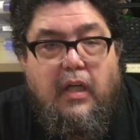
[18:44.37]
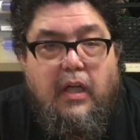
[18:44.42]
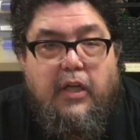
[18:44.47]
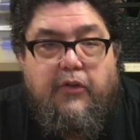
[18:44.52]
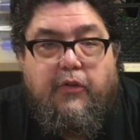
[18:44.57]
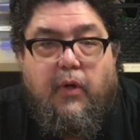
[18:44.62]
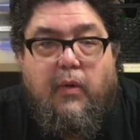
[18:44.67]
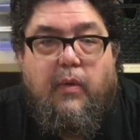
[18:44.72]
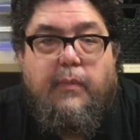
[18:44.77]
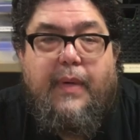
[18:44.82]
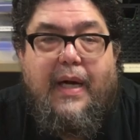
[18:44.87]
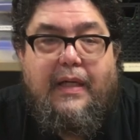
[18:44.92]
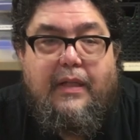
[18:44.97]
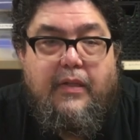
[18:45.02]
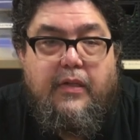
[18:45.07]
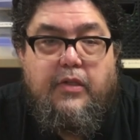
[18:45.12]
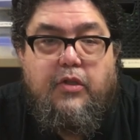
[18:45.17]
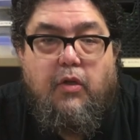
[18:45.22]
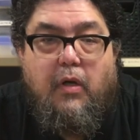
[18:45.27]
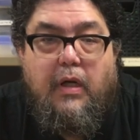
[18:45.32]
So I went back
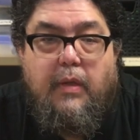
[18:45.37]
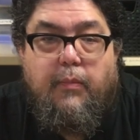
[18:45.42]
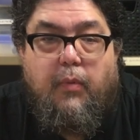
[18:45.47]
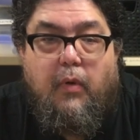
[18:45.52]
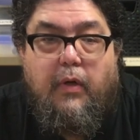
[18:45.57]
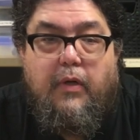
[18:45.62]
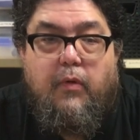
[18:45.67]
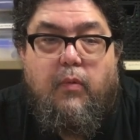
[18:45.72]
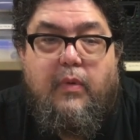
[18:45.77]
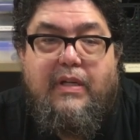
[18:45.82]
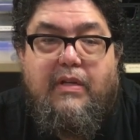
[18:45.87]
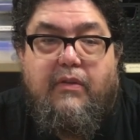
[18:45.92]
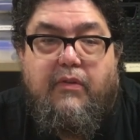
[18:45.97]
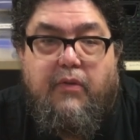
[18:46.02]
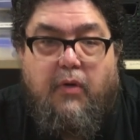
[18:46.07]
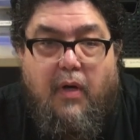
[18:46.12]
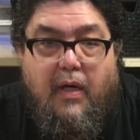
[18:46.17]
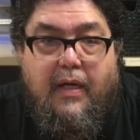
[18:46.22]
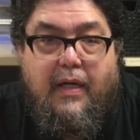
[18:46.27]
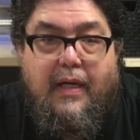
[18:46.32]
to the drawing board and
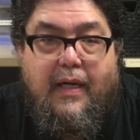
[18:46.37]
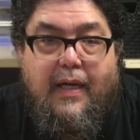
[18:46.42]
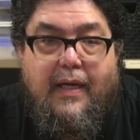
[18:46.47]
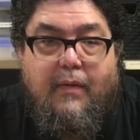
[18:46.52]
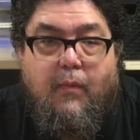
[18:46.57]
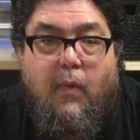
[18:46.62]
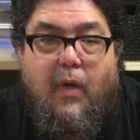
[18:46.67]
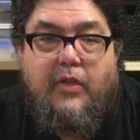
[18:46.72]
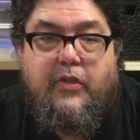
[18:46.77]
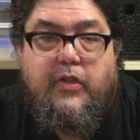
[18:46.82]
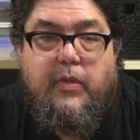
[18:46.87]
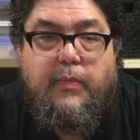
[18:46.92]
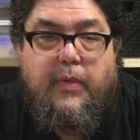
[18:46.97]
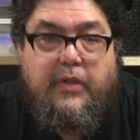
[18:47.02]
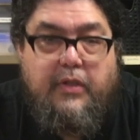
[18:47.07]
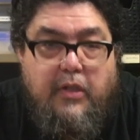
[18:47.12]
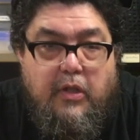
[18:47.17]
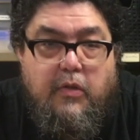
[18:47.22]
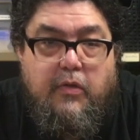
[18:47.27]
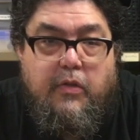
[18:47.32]
rethought it and watched a
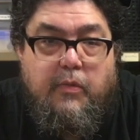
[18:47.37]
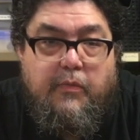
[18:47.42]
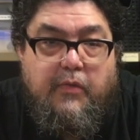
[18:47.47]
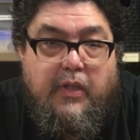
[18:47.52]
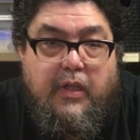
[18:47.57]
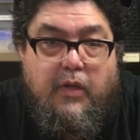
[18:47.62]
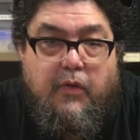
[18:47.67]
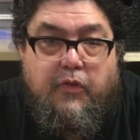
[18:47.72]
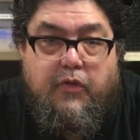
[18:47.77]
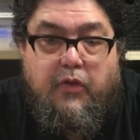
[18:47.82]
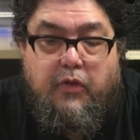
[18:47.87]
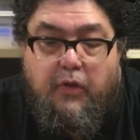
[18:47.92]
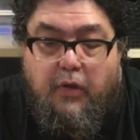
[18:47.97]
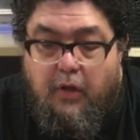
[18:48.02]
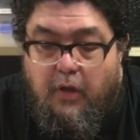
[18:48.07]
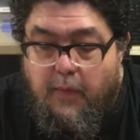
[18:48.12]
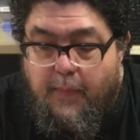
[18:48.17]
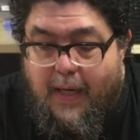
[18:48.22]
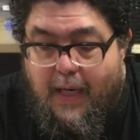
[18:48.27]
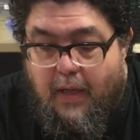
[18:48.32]
bunch of YouTube videos to
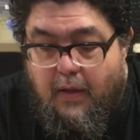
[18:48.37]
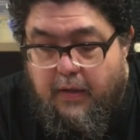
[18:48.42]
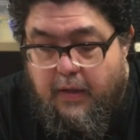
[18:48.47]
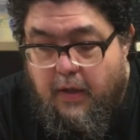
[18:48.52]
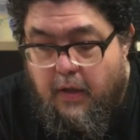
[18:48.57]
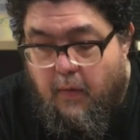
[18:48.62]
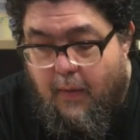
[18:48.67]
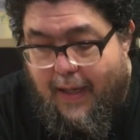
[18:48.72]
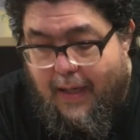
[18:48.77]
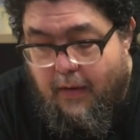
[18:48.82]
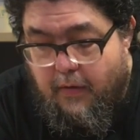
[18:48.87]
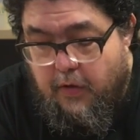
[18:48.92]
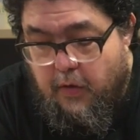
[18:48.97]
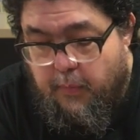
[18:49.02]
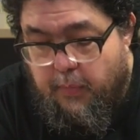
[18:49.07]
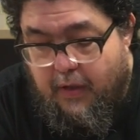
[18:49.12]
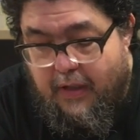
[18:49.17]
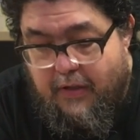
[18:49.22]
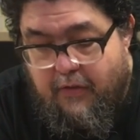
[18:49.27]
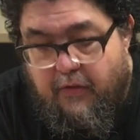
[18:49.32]
learn about, you know, how you
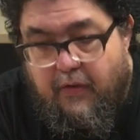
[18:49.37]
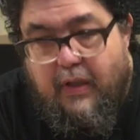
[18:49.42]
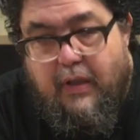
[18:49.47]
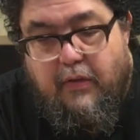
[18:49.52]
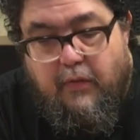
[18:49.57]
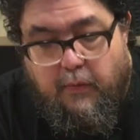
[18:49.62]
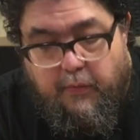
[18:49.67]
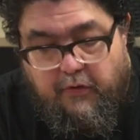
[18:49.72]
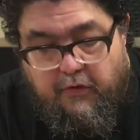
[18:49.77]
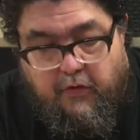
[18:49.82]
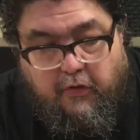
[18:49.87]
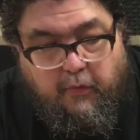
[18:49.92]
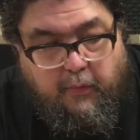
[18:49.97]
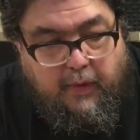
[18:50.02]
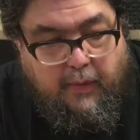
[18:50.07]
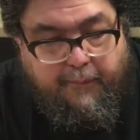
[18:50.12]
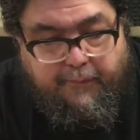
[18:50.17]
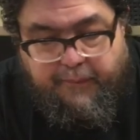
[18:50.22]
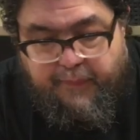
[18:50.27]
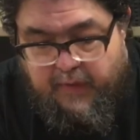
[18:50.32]
place things, excuse me,
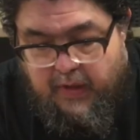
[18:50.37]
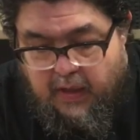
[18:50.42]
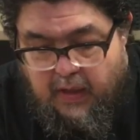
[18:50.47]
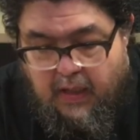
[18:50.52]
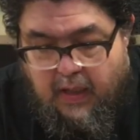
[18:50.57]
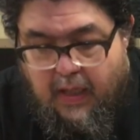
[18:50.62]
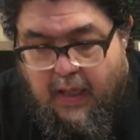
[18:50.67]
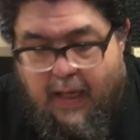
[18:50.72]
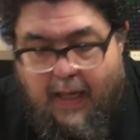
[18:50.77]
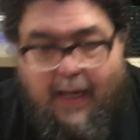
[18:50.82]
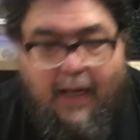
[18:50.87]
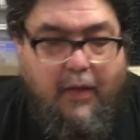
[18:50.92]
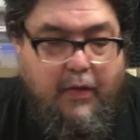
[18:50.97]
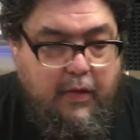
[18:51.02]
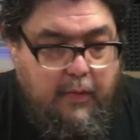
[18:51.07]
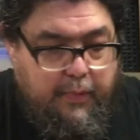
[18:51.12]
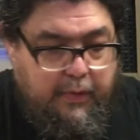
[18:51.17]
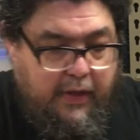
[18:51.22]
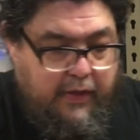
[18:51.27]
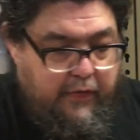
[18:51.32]
how
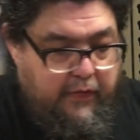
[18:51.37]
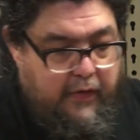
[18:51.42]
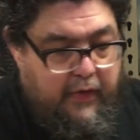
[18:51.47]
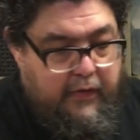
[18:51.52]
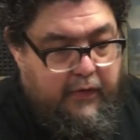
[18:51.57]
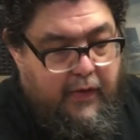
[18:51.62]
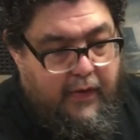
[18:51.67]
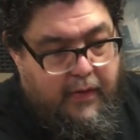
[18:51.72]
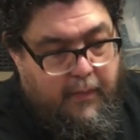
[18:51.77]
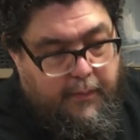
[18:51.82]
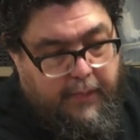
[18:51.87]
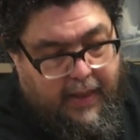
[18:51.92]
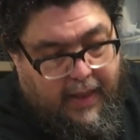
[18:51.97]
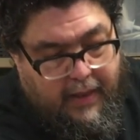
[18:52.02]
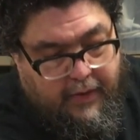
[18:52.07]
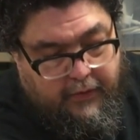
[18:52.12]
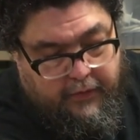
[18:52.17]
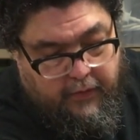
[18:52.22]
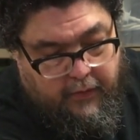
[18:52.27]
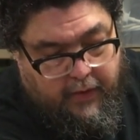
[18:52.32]
you place things on the
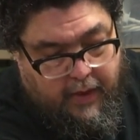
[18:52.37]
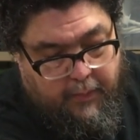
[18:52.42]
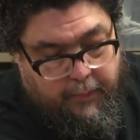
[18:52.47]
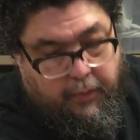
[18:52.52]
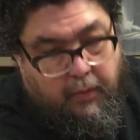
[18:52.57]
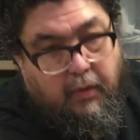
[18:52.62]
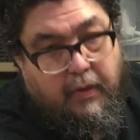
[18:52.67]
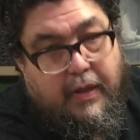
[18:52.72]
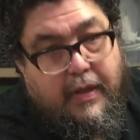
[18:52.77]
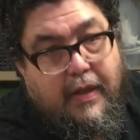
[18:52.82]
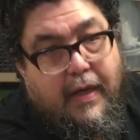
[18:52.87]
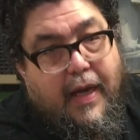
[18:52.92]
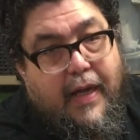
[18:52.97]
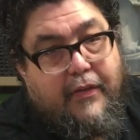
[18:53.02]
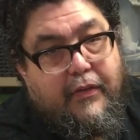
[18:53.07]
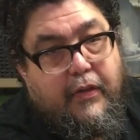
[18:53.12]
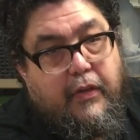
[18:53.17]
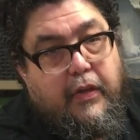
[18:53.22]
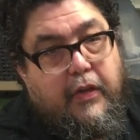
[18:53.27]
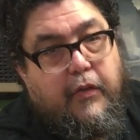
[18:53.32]
bed so they print
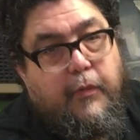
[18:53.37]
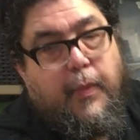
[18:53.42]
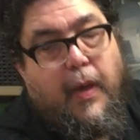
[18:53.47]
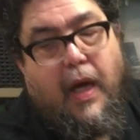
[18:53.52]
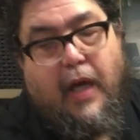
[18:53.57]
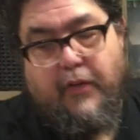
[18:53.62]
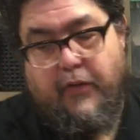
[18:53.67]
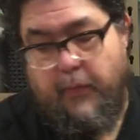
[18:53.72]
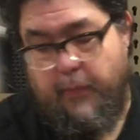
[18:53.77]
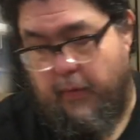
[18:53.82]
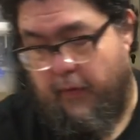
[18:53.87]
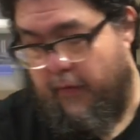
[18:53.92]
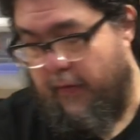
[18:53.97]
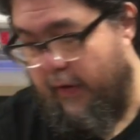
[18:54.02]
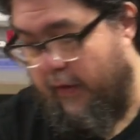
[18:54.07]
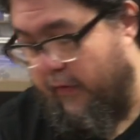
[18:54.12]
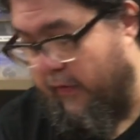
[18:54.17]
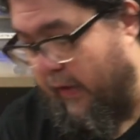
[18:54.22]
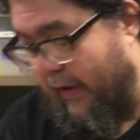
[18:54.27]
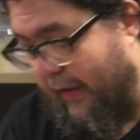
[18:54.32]
as good as possible,
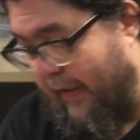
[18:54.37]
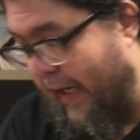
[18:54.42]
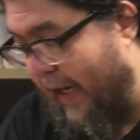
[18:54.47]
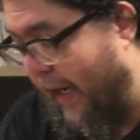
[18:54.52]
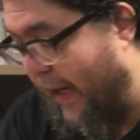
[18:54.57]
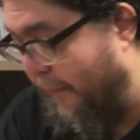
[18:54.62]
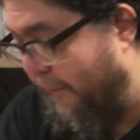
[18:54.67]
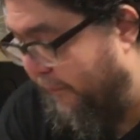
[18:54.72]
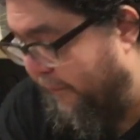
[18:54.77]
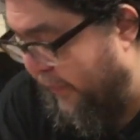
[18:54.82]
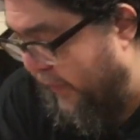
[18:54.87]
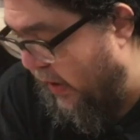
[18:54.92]
things like that.